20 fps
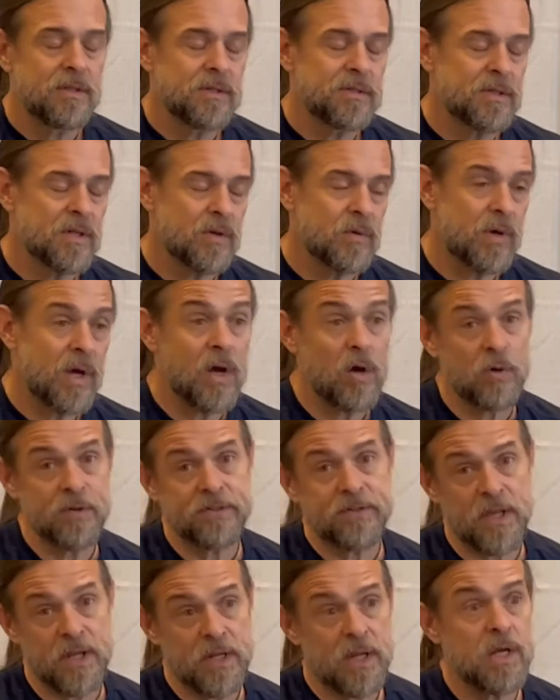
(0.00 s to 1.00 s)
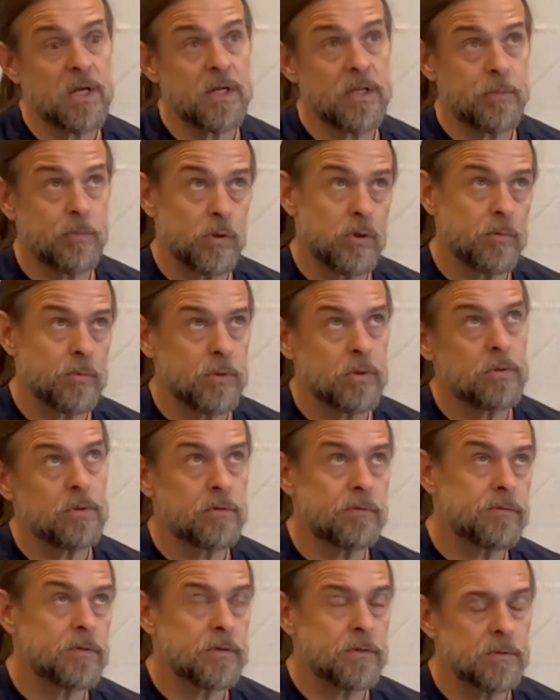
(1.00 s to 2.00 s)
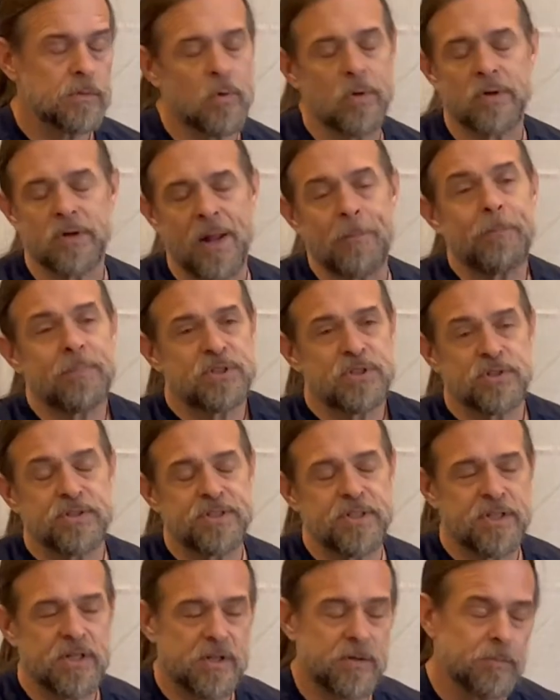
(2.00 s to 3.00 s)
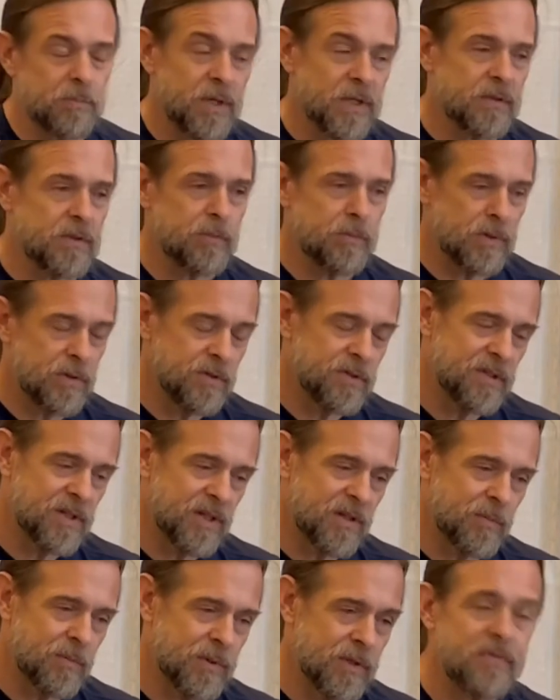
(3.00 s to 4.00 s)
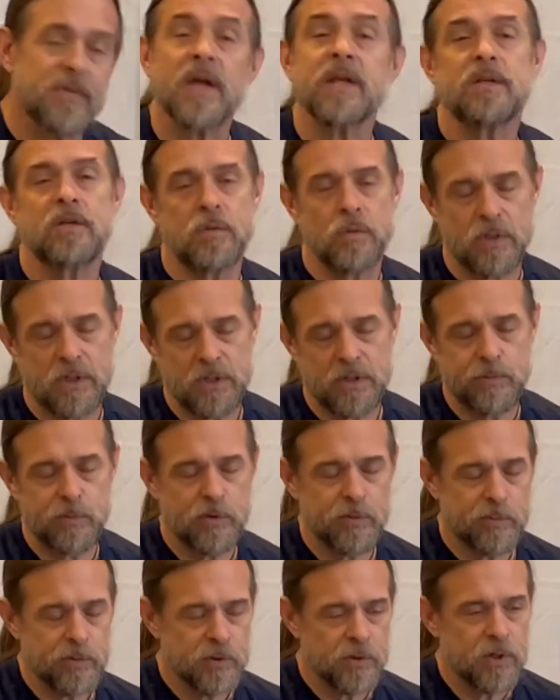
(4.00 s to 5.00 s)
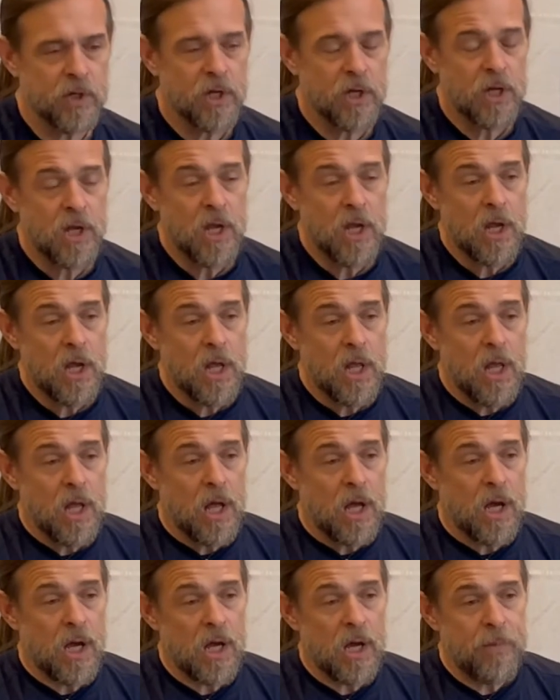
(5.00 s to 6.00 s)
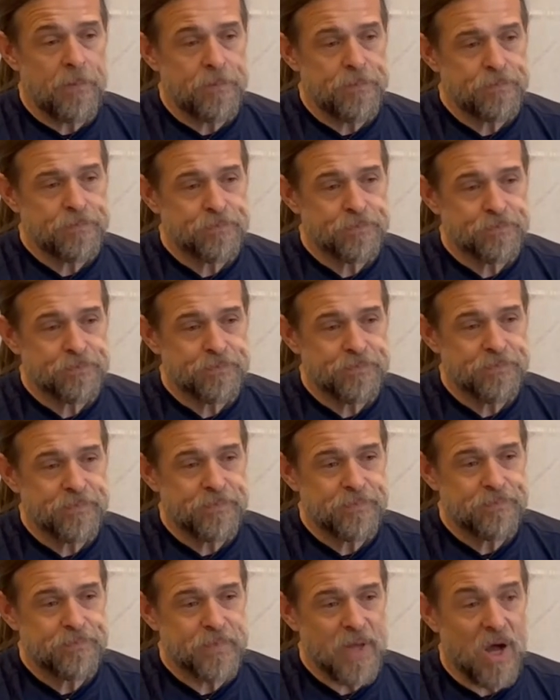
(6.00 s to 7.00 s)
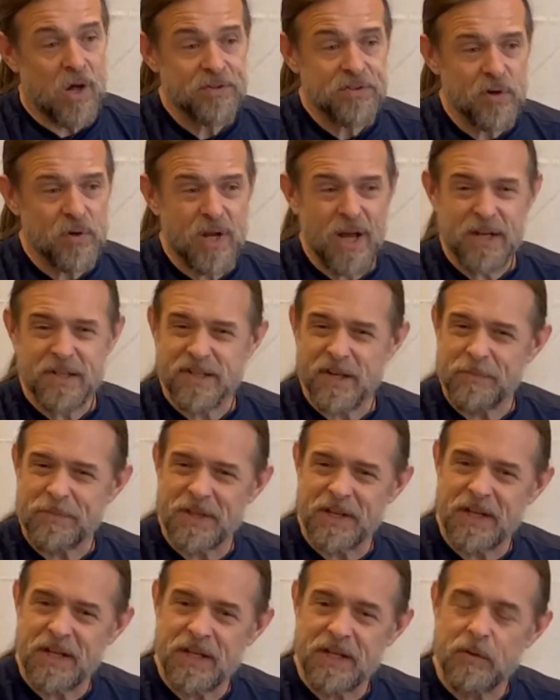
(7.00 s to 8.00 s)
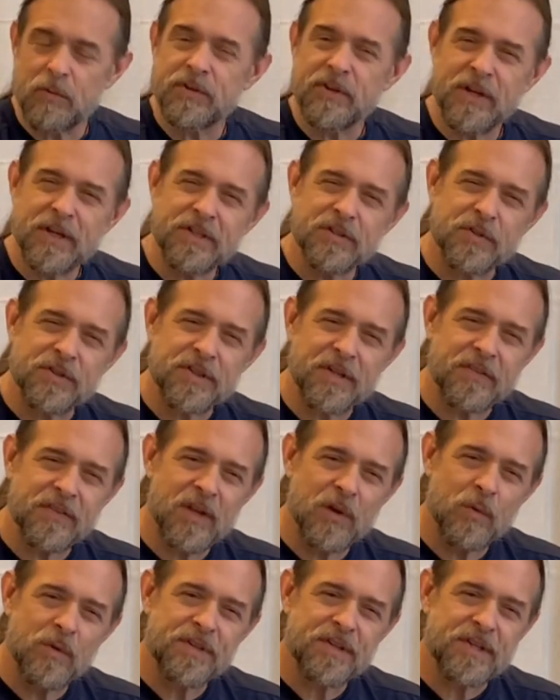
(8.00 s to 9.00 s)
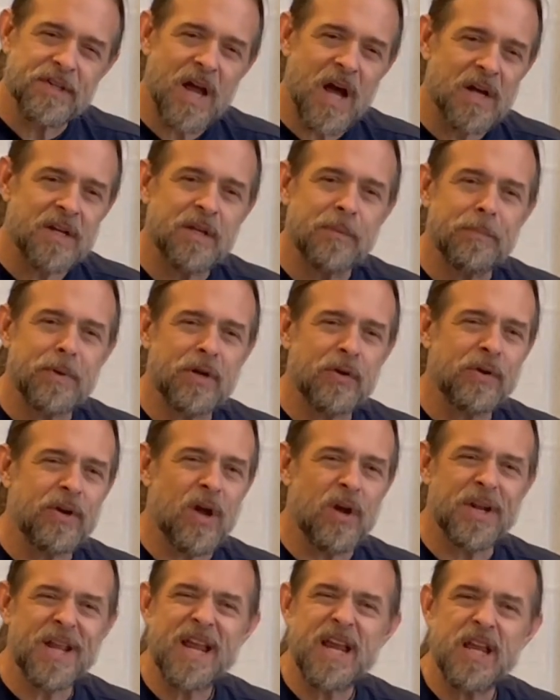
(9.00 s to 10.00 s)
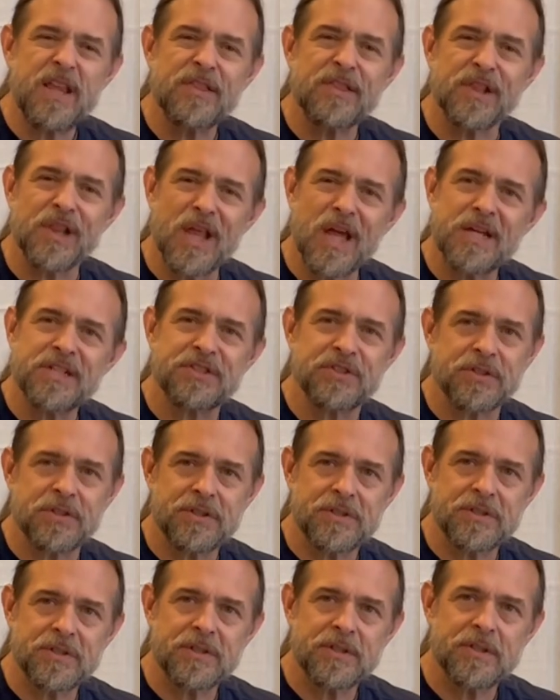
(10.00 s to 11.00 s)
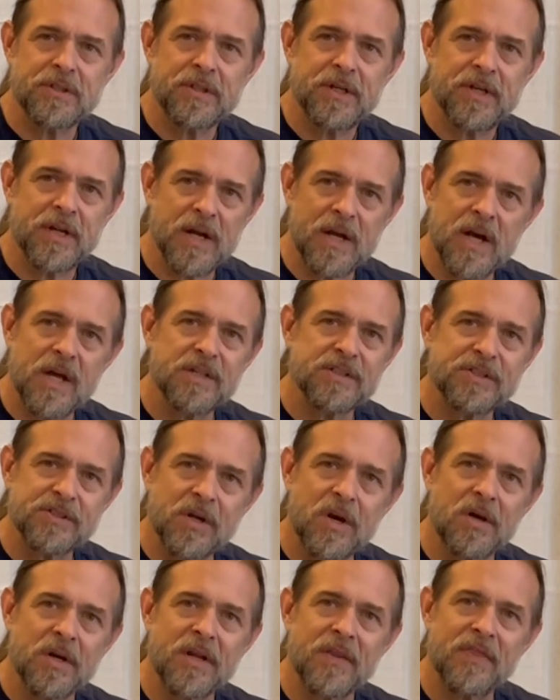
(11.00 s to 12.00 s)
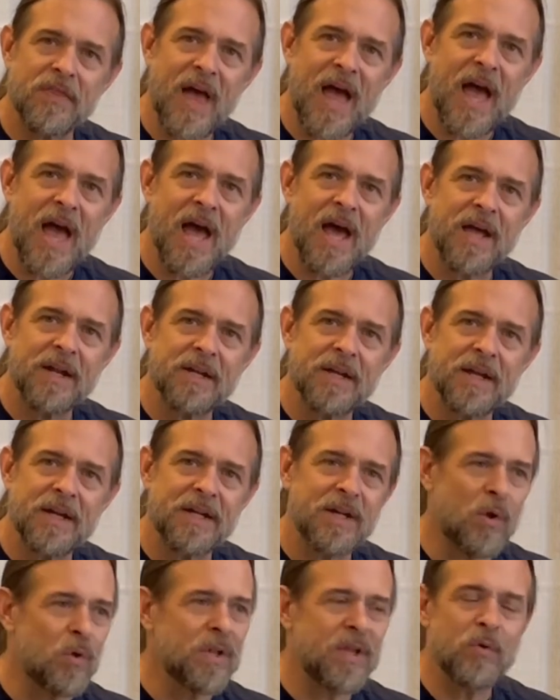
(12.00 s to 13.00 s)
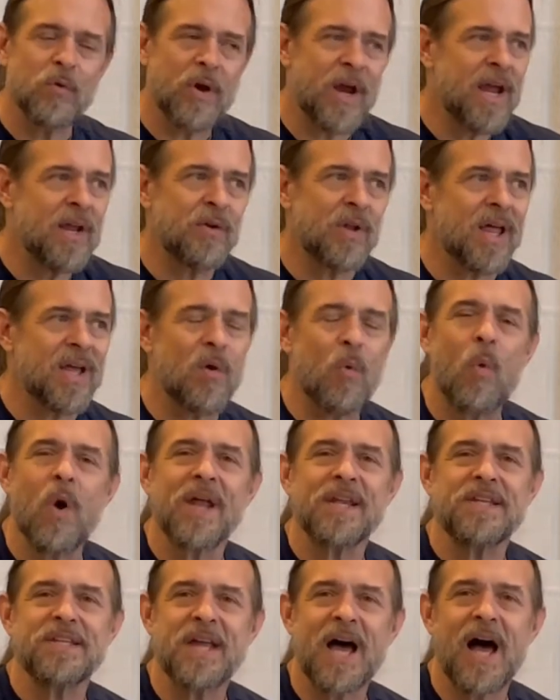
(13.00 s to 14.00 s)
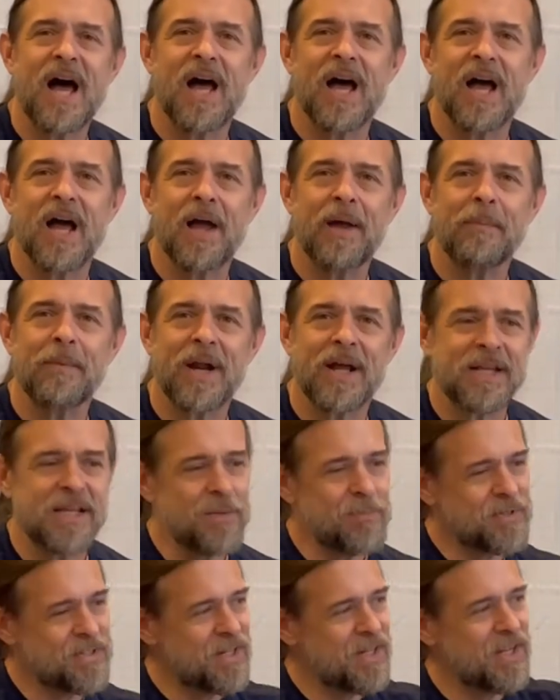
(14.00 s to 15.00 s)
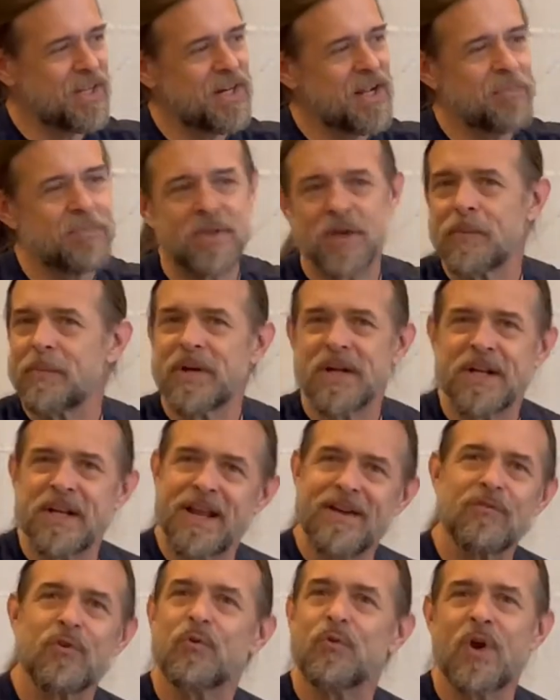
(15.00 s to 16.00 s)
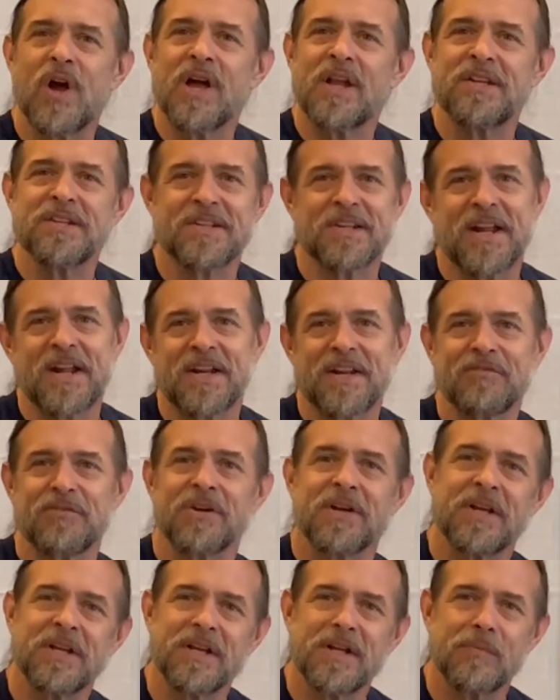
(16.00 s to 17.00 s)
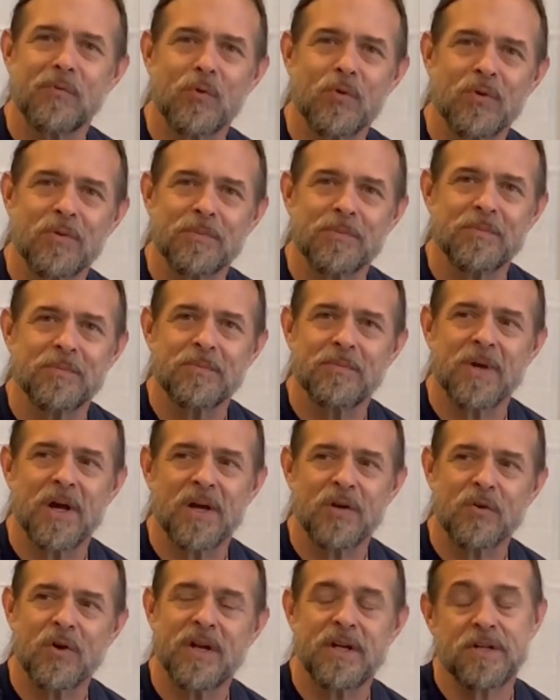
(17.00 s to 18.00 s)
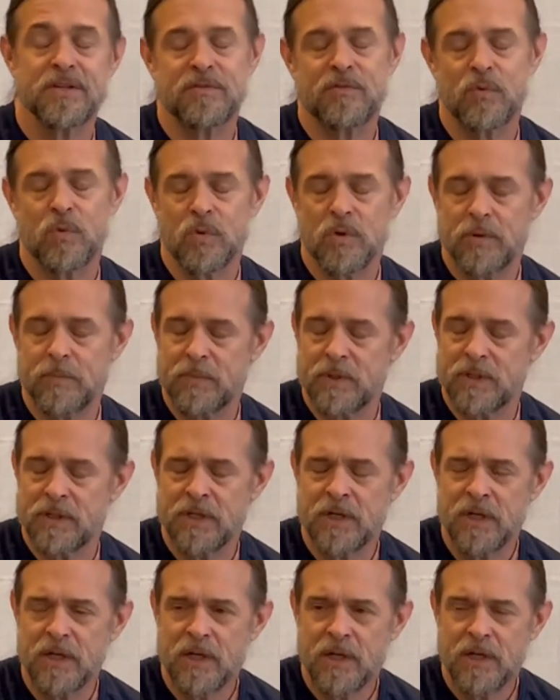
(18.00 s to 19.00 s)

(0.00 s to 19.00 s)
So I always thank Honey Boo Boo for, well, I'm sure she didn't pick the music, but thank you, Honey Boo Boo. Also got something in, it was interesting, there was a documentary on Heath Ledger, and I got a song in that, and it only ran like one time, and I keep seeing it up there, but it never runs, and I never get any more credits for it. But